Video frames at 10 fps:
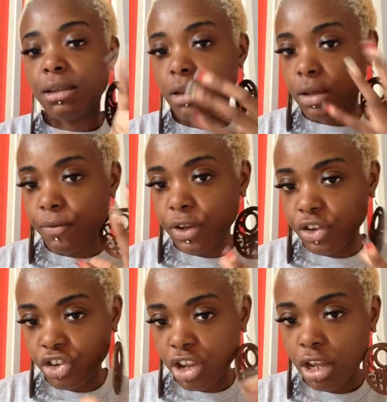the nail
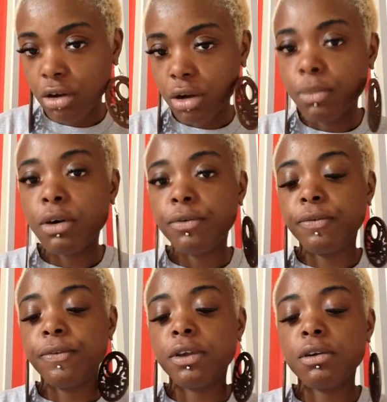varnish can come off your
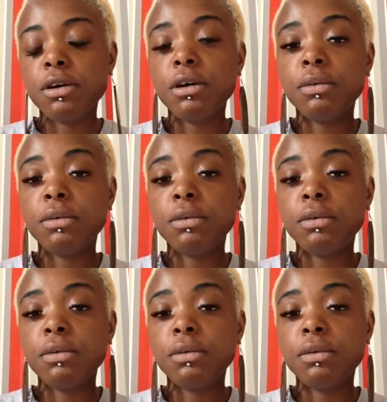finger.